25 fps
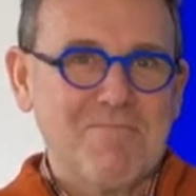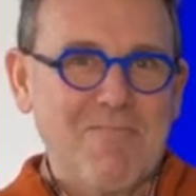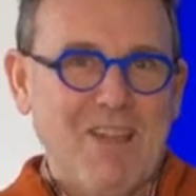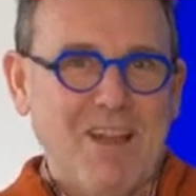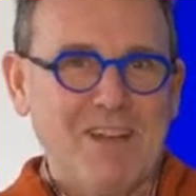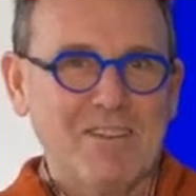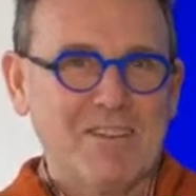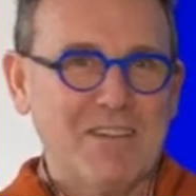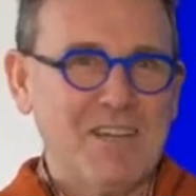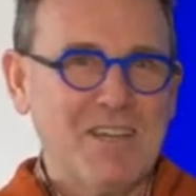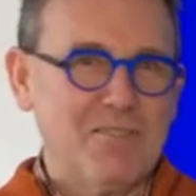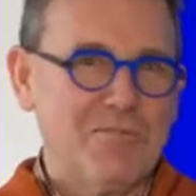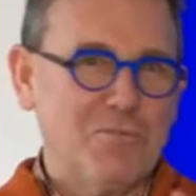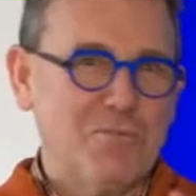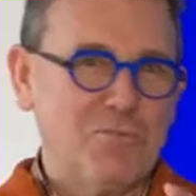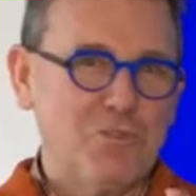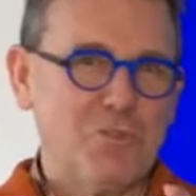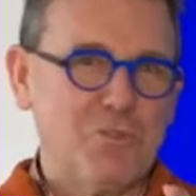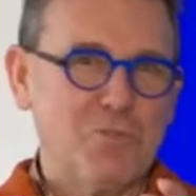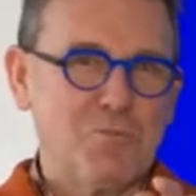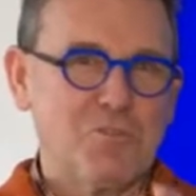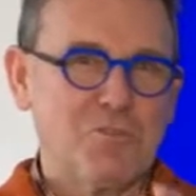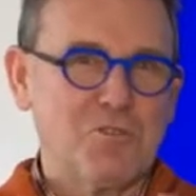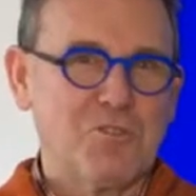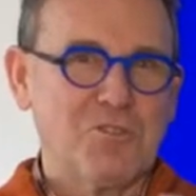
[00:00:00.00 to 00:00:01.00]
I gave you a
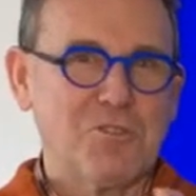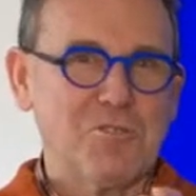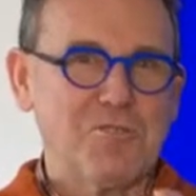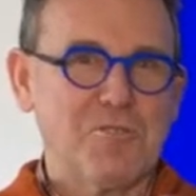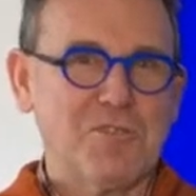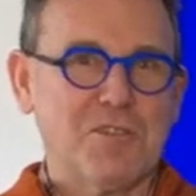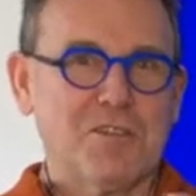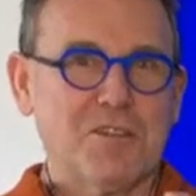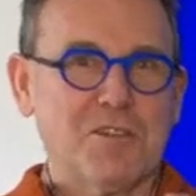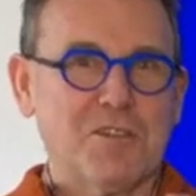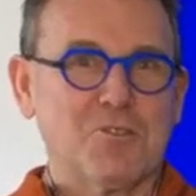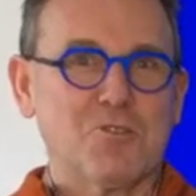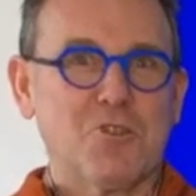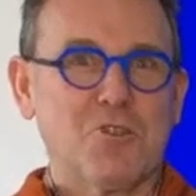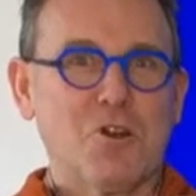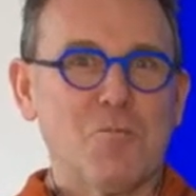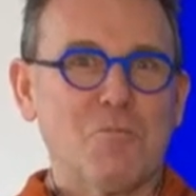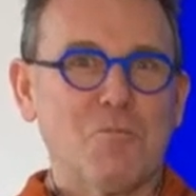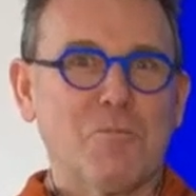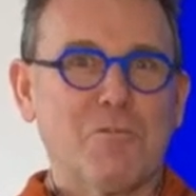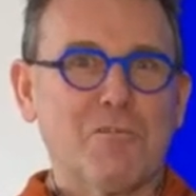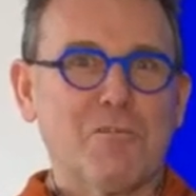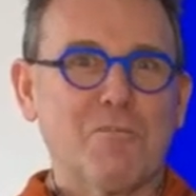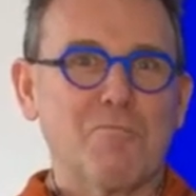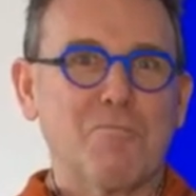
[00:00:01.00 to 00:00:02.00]
specific
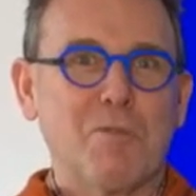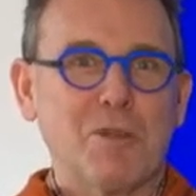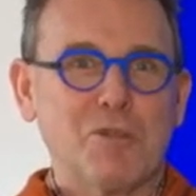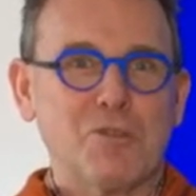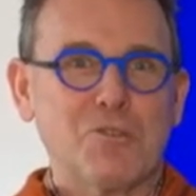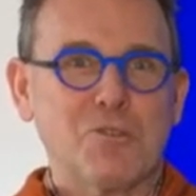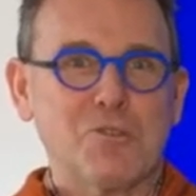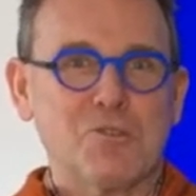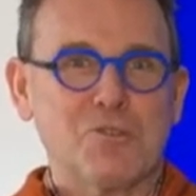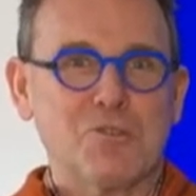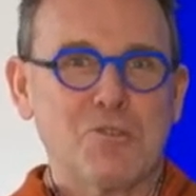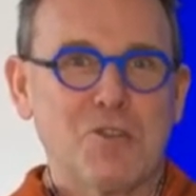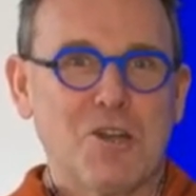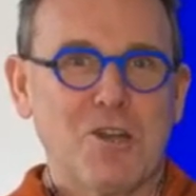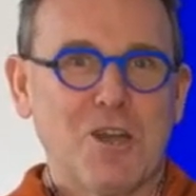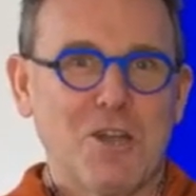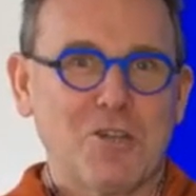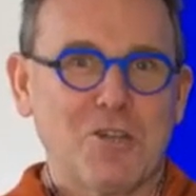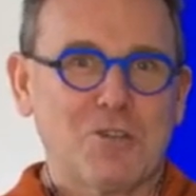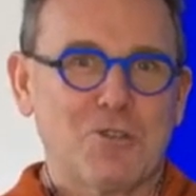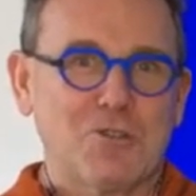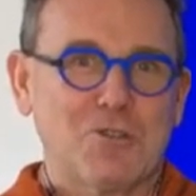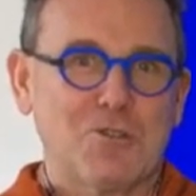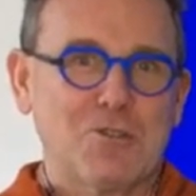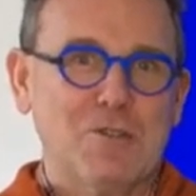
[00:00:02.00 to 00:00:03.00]
example of patient
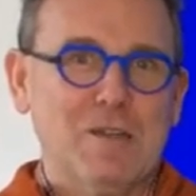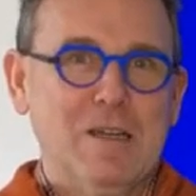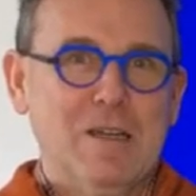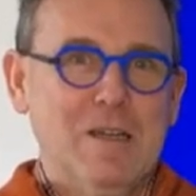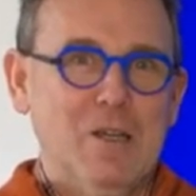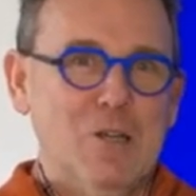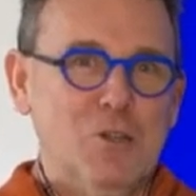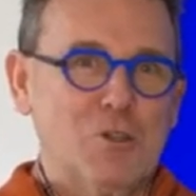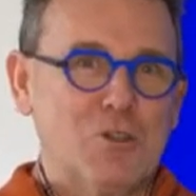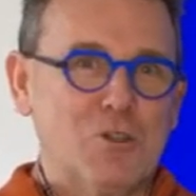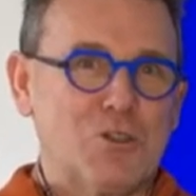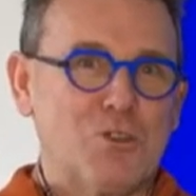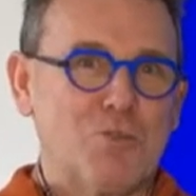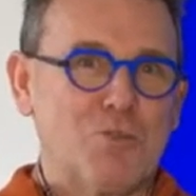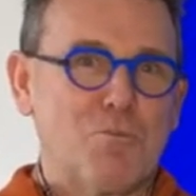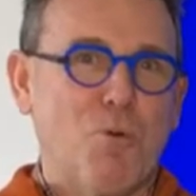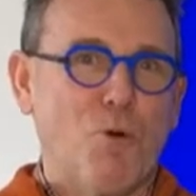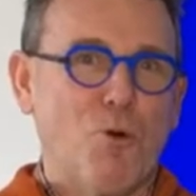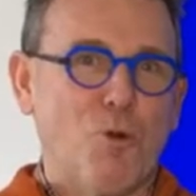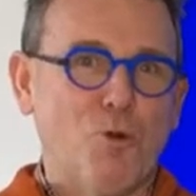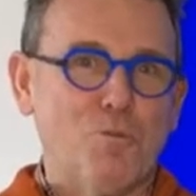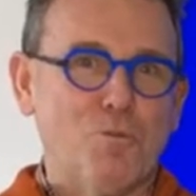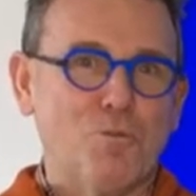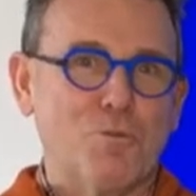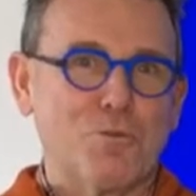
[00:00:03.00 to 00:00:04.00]
selection, a
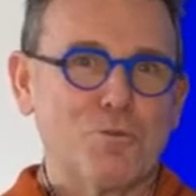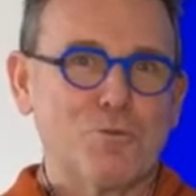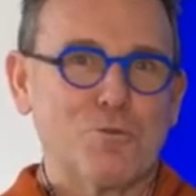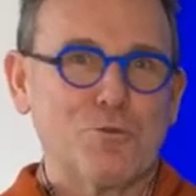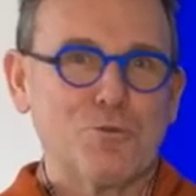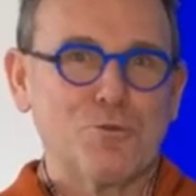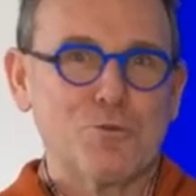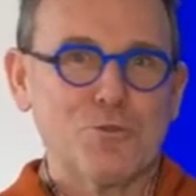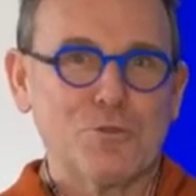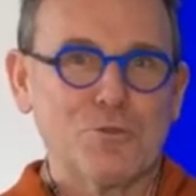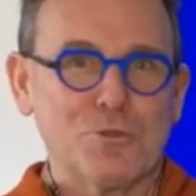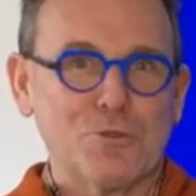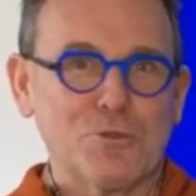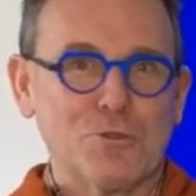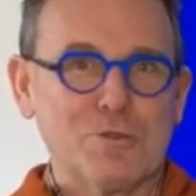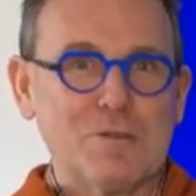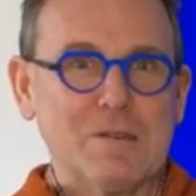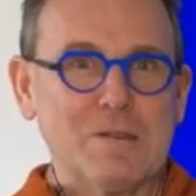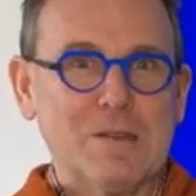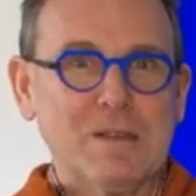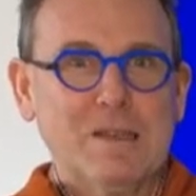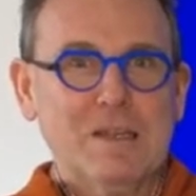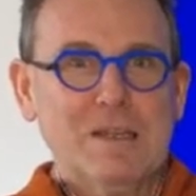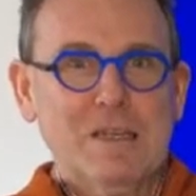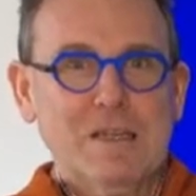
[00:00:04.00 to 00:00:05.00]
small protrusion
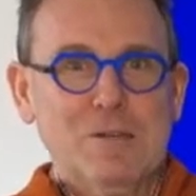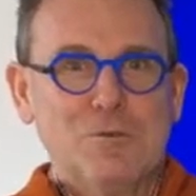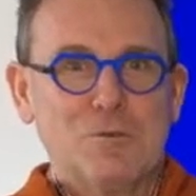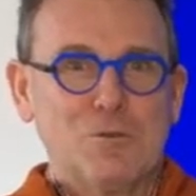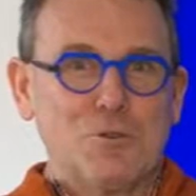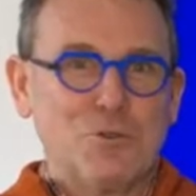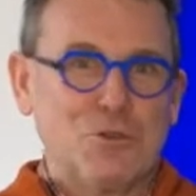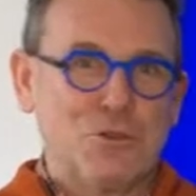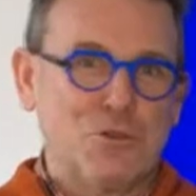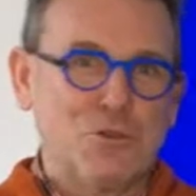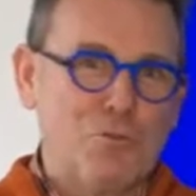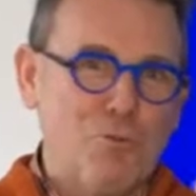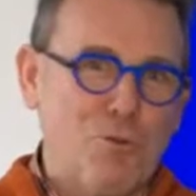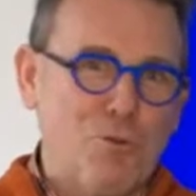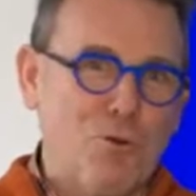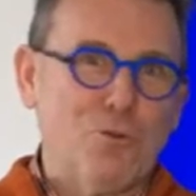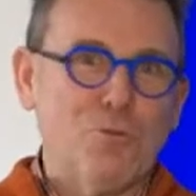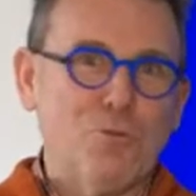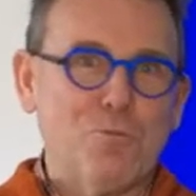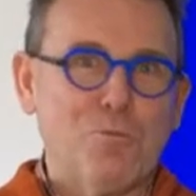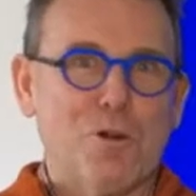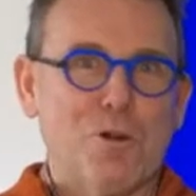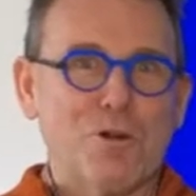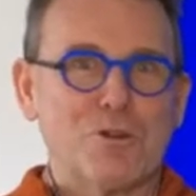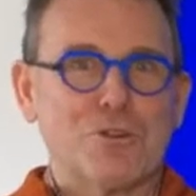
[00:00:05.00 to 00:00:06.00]
with a small
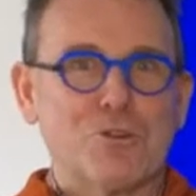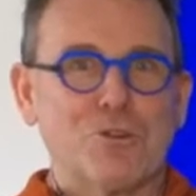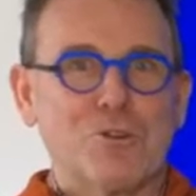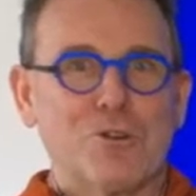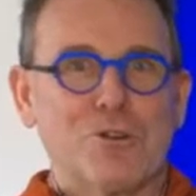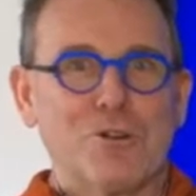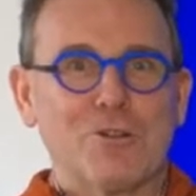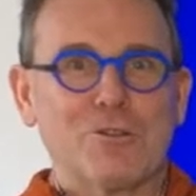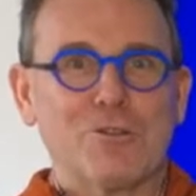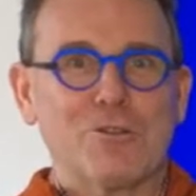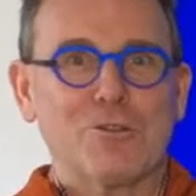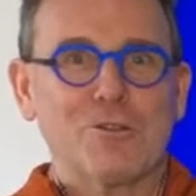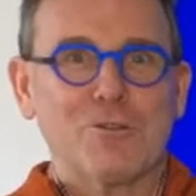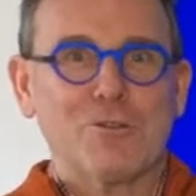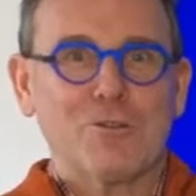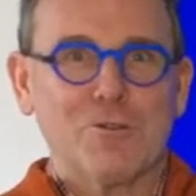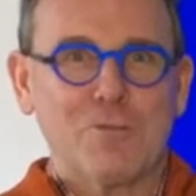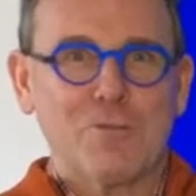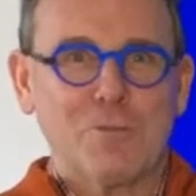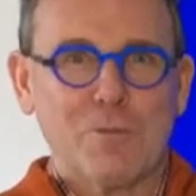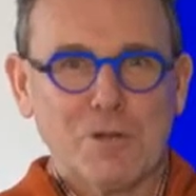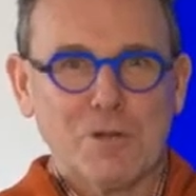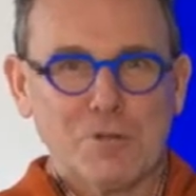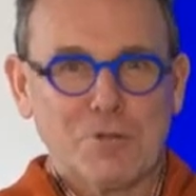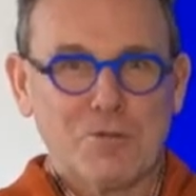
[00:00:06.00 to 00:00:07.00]
partial articular
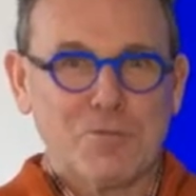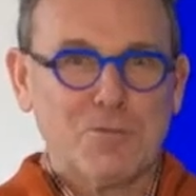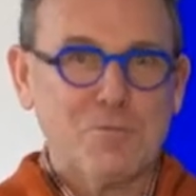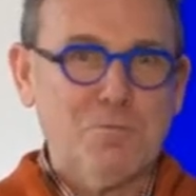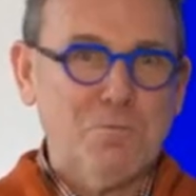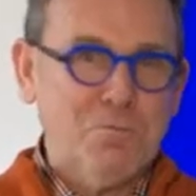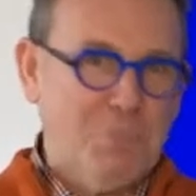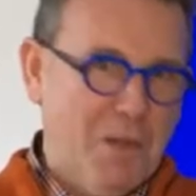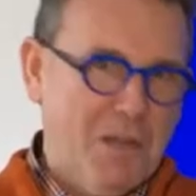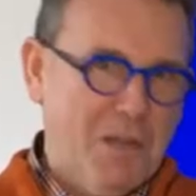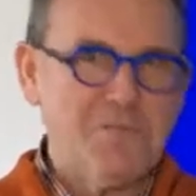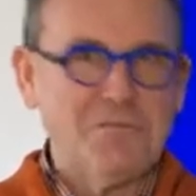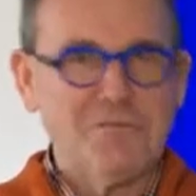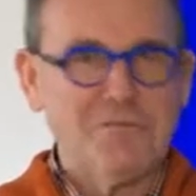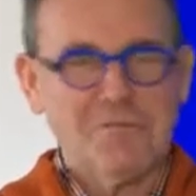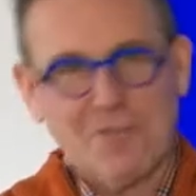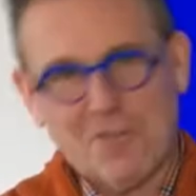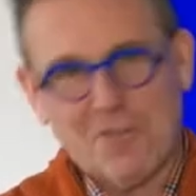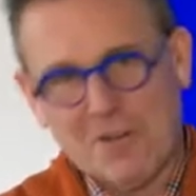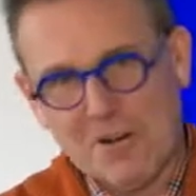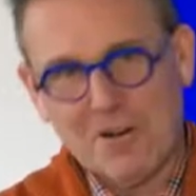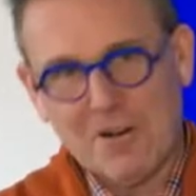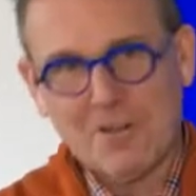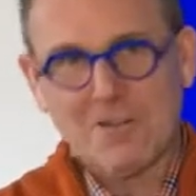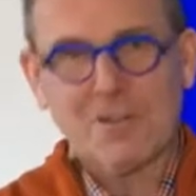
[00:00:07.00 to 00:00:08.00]
pattern, painful
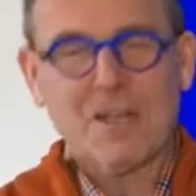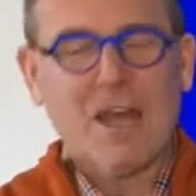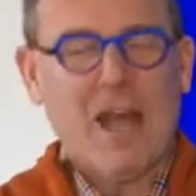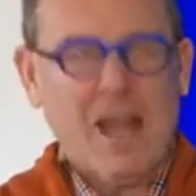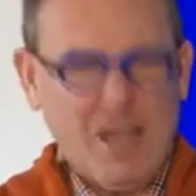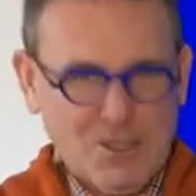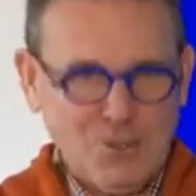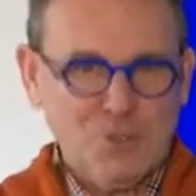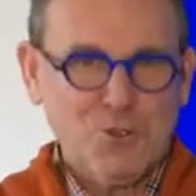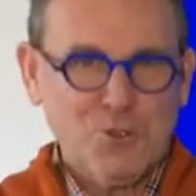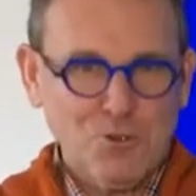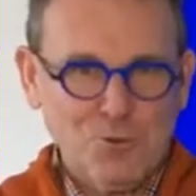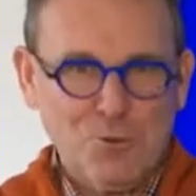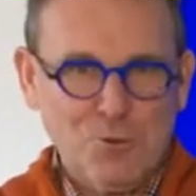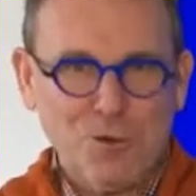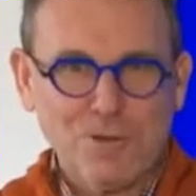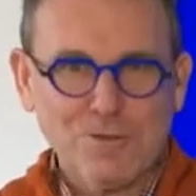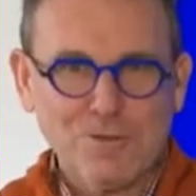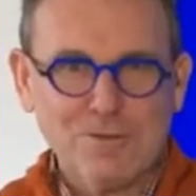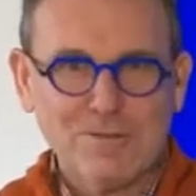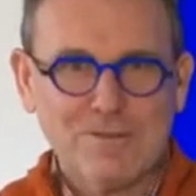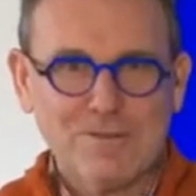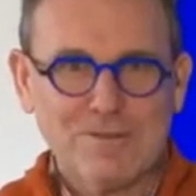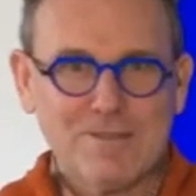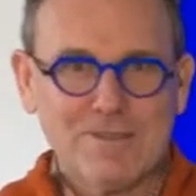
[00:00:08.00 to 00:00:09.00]
arc, and so
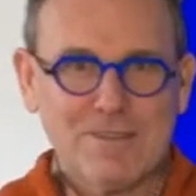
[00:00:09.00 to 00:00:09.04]
on.